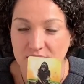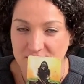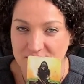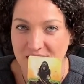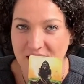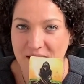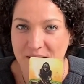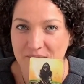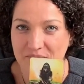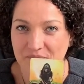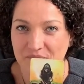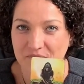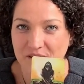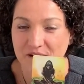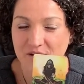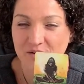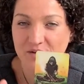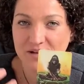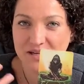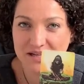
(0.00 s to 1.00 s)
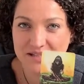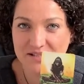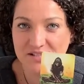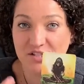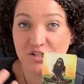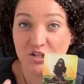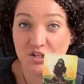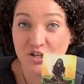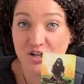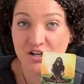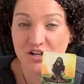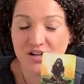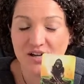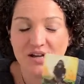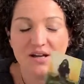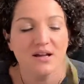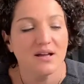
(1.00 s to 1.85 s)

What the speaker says: time. It needs to cook.